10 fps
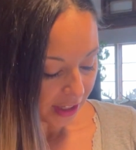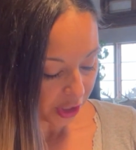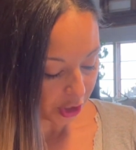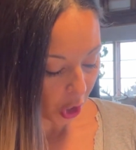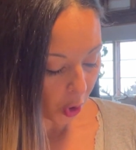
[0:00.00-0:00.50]

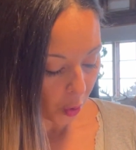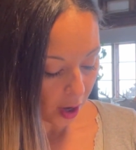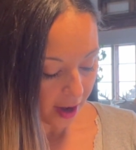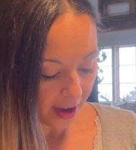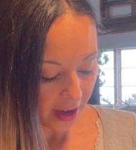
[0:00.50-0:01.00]
So
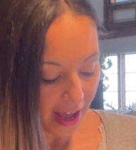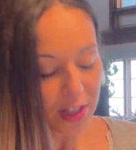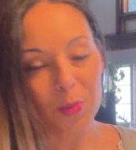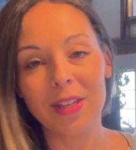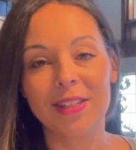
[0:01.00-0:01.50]

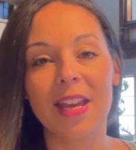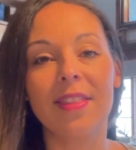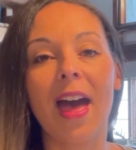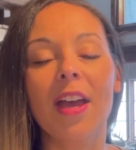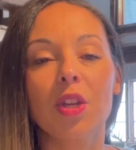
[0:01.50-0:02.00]
as we sing
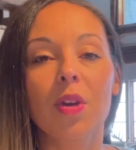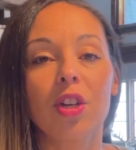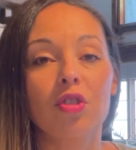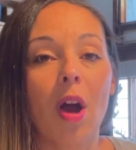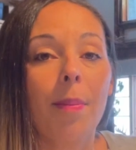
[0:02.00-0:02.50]
that, you
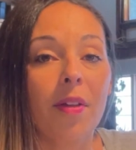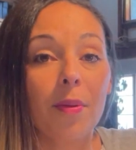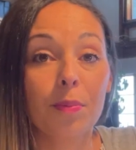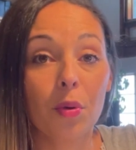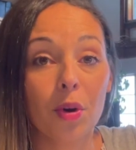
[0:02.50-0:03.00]
can drop on the
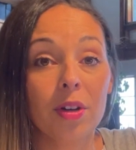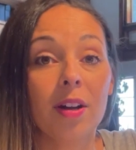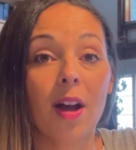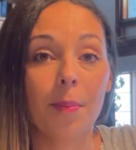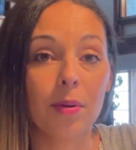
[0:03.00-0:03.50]
board
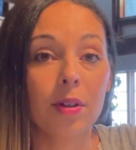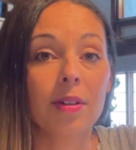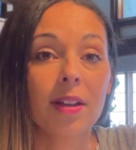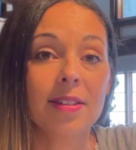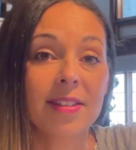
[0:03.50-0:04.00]
a couple
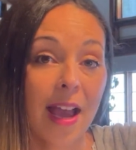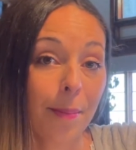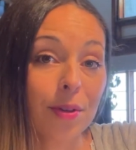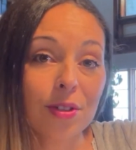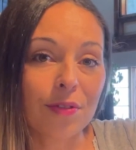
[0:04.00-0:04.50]

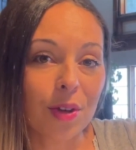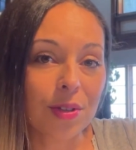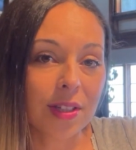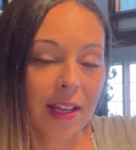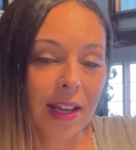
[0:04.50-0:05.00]
examples of
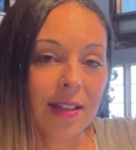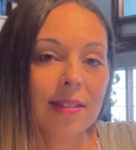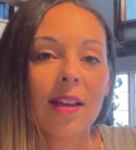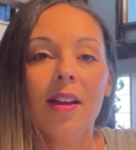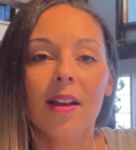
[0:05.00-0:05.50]
those
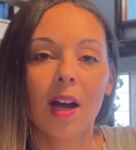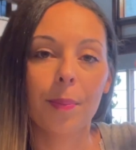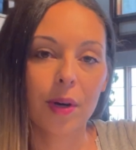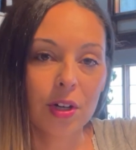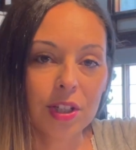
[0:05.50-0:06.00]
things. A
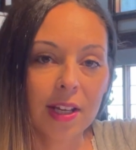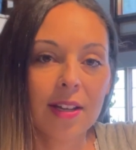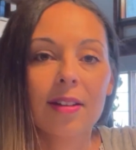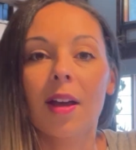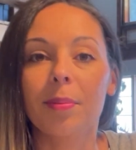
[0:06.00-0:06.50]

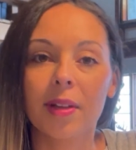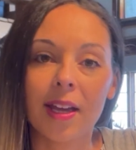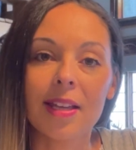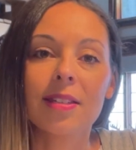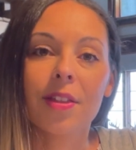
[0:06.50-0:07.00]
person, a
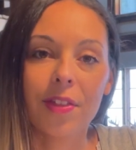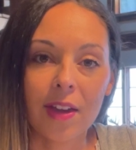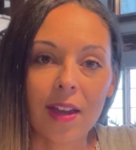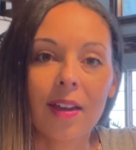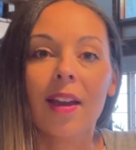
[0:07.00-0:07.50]
place, a
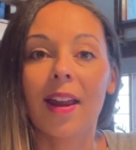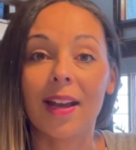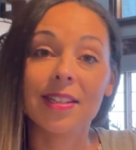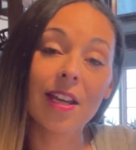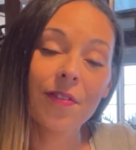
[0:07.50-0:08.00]
thing, an
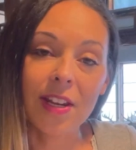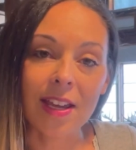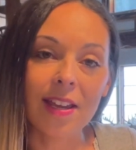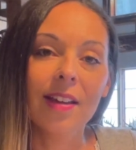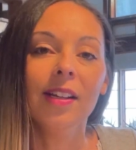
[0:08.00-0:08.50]

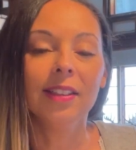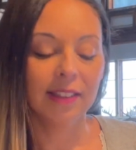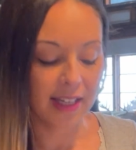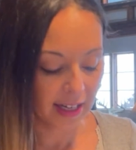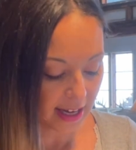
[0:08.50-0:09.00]
activity,
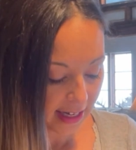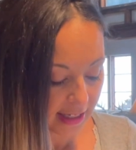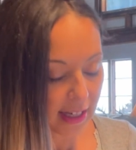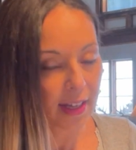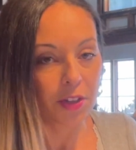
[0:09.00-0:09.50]
and an
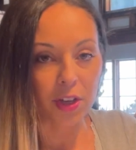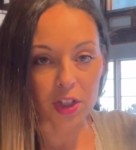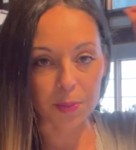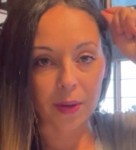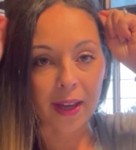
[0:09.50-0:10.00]
idea. You could
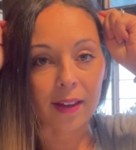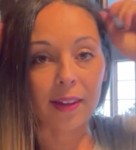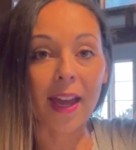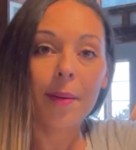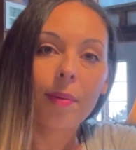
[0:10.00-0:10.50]
just put like a
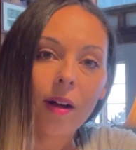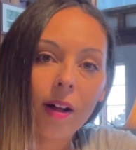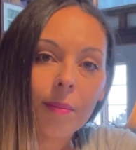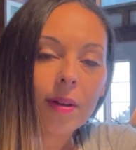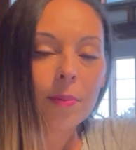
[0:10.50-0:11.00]
light
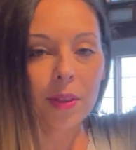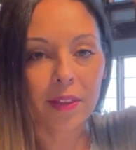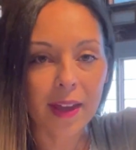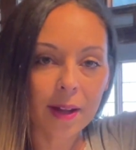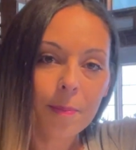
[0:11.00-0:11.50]
bulb with
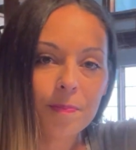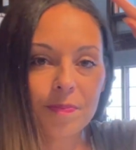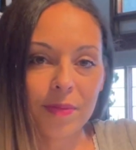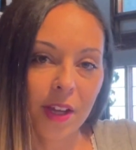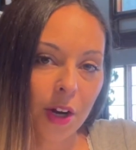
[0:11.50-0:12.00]
like,
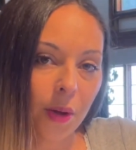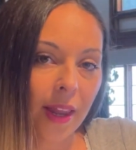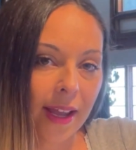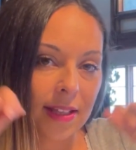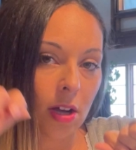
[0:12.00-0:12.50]
you know,
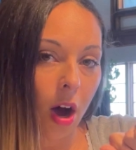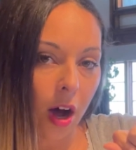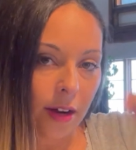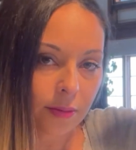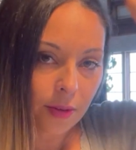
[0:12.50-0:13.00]
like it's
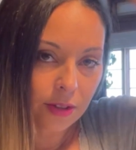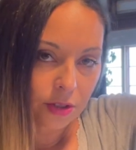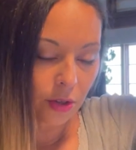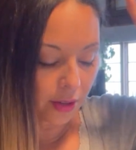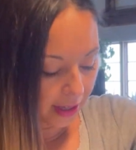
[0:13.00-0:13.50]
on.
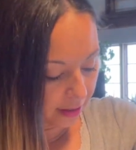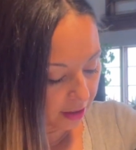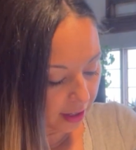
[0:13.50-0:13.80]
So like